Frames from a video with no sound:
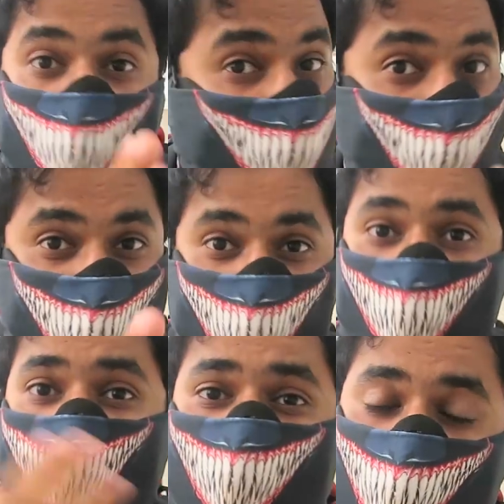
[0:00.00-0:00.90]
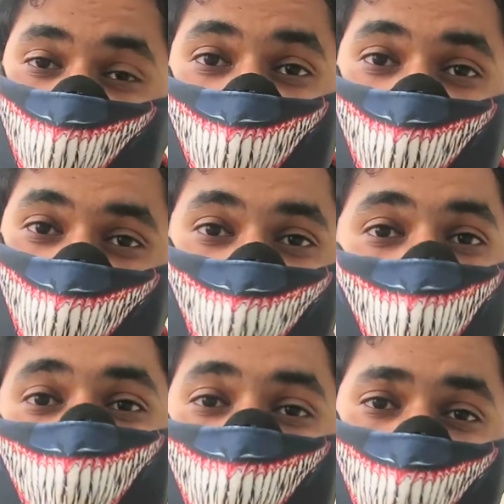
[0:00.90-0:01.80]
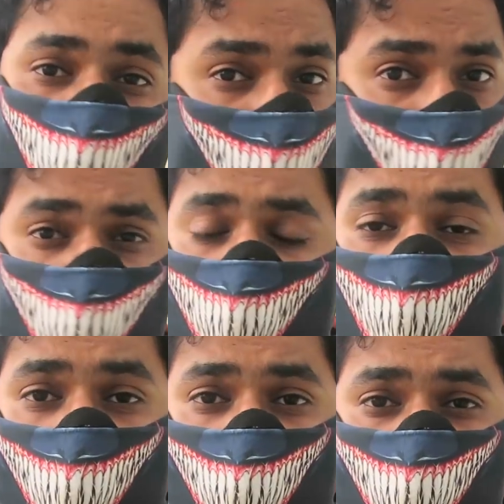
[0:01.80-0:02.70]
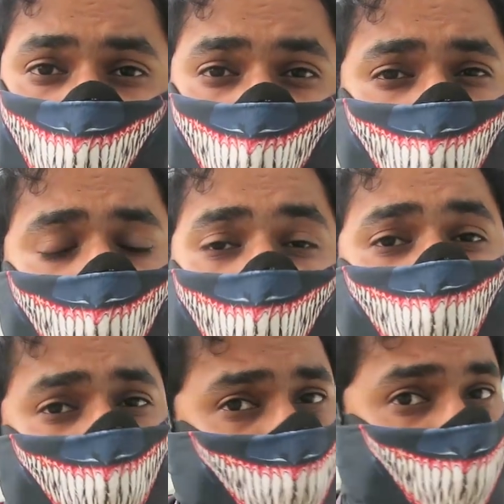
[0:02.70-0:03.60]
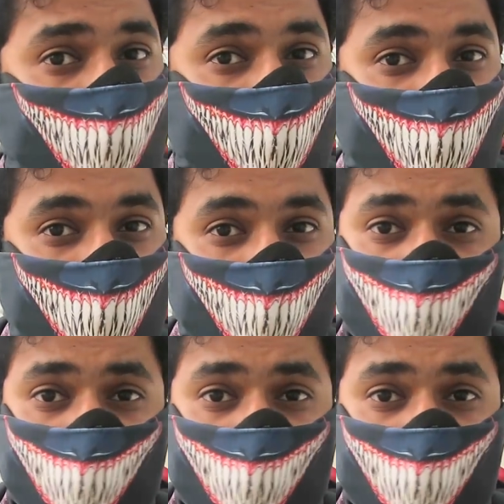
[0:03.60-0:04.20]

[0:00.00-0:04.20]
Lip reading: Alright, so if this video has helped you, let me know in the comments below, and remember